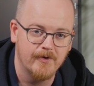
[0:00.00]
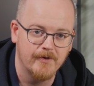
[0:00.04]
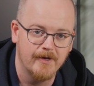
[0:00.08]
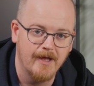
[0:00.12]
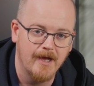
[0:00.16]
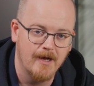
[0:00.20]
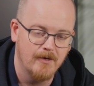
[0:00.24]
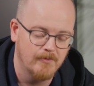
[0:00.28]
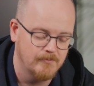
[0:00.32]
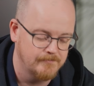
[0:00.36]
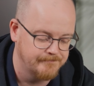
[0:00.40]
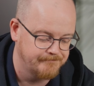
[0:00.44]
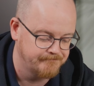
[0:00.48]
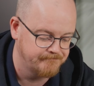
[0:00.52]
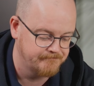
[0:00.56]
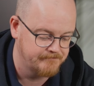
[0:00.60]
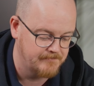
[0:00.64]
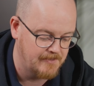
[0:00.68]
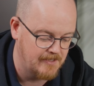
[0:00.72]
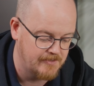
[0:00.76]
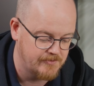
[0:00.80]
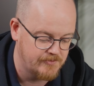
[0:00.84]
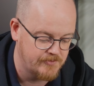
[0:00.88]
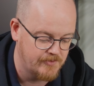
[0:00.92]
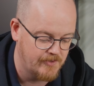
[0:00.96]
now
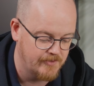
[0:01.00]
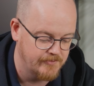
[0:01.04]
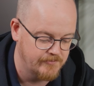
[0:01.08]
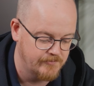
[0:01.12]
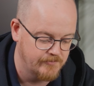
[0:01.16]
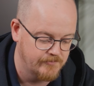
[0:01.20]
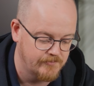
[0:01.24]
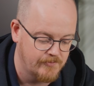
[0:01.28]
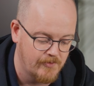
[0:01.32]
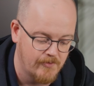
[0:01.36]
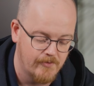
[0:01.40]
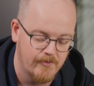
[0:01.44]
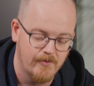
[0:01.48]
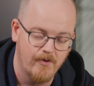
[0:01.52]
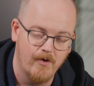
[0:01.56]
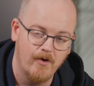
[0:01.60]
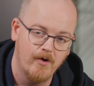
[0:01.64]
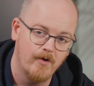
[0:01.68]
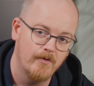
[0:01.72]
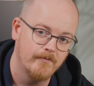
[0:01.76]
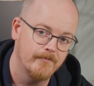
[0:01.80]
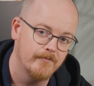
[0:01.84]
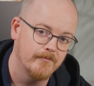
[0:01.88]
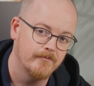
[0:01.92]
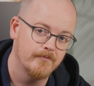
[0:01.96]
and try to turn
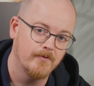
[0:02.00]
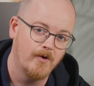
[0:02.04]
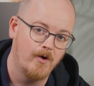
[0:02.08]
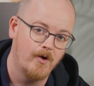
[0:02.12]
off